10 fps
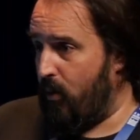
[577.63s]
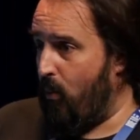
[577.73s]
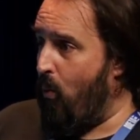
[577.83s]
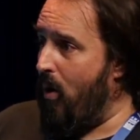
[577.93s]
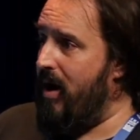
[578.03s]

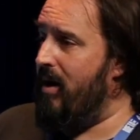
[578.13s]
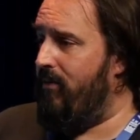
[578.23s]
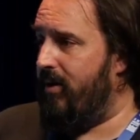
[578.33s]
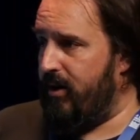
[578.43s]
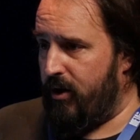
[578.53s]

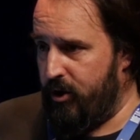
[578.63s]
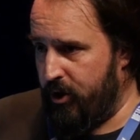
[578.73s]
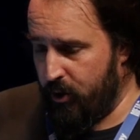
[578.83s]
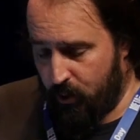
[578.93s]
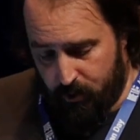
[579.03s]
whenever
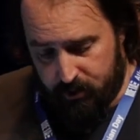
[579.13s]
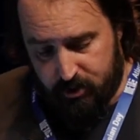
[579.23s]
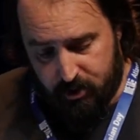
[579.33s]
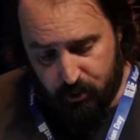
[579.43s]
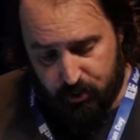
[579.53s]
you
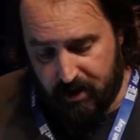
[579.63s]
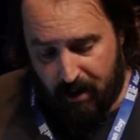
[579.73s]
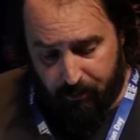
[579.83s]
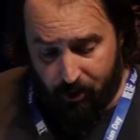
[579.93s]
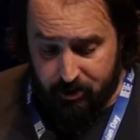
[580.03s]
choose a
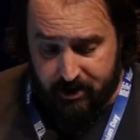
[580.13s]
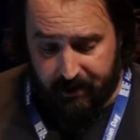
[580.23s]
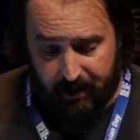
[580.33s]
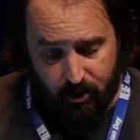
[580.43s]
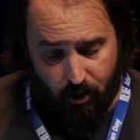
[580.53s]

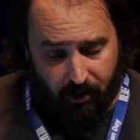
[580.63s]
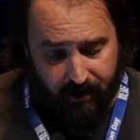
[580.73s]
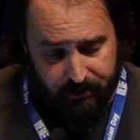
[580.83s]
project in order